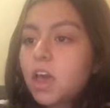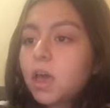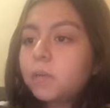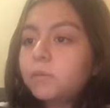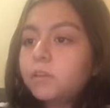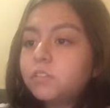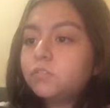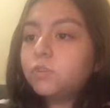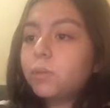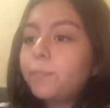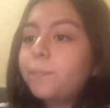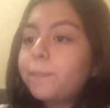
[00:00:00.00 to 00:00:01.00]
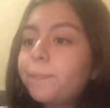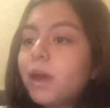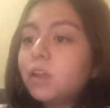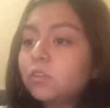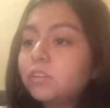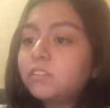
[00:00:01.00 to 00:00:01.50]
Administrative
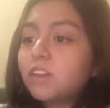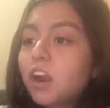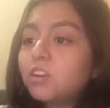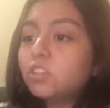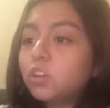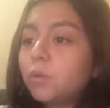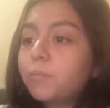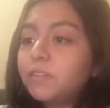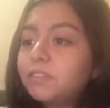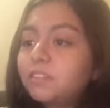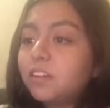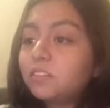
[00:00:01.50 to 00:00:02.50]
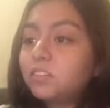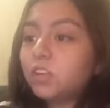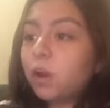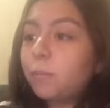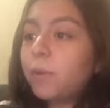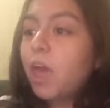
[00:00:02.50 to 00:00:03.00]
manuals are documents that
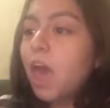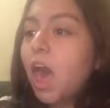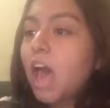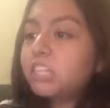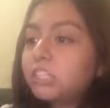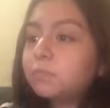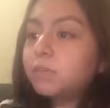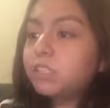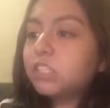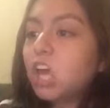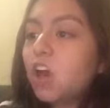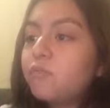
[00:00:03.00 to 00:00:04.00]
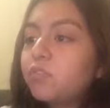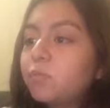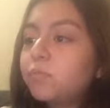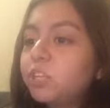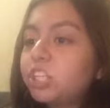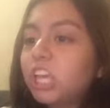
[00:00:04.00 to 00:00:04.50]
serve as means of
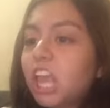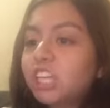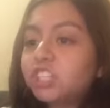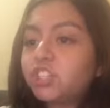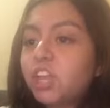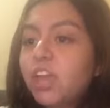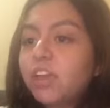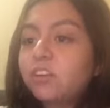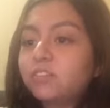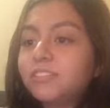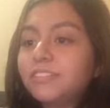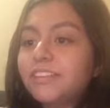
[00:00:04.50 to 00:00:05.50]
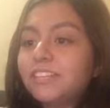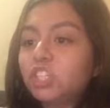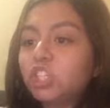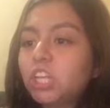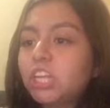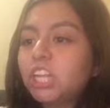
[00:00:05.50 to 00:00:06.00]
communication and
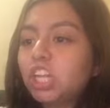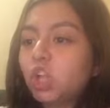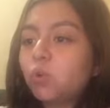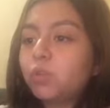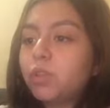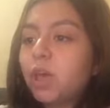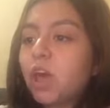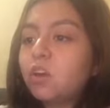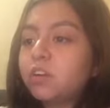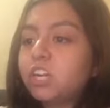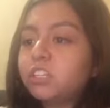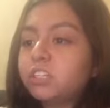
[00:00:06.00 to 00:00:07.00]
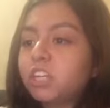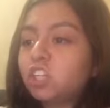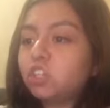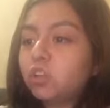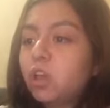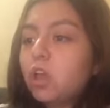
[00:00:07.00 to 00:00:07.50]
coordination that allow the
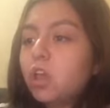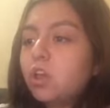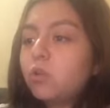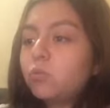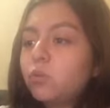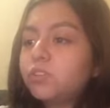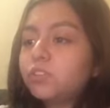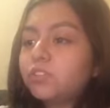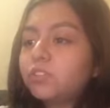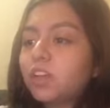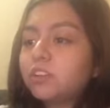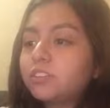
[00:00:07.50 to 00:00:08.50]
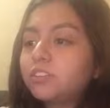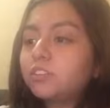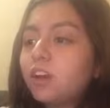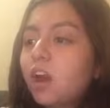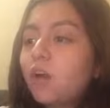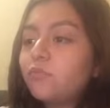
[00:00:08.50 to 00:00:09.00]
organization and registration
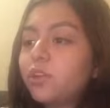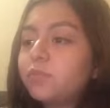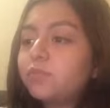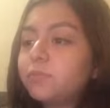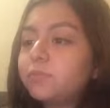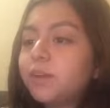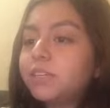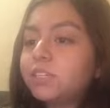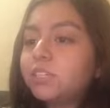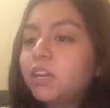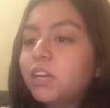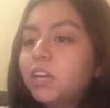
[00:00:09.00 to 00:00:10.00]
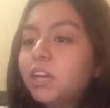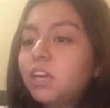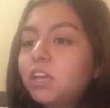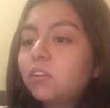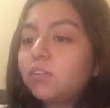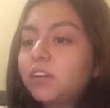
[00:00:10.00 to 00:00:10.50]
of information
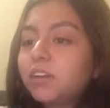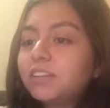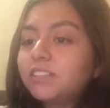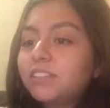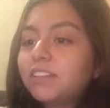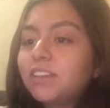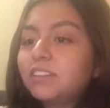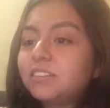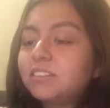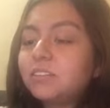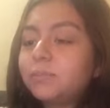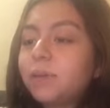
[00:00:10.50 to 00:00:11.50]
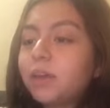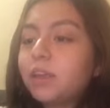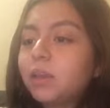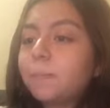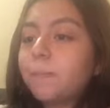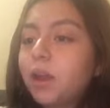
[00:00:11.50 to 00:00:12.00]
in an organized and
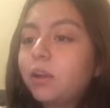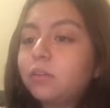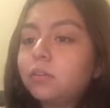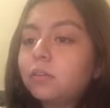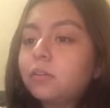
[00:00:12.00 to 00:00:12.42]
systematic manner.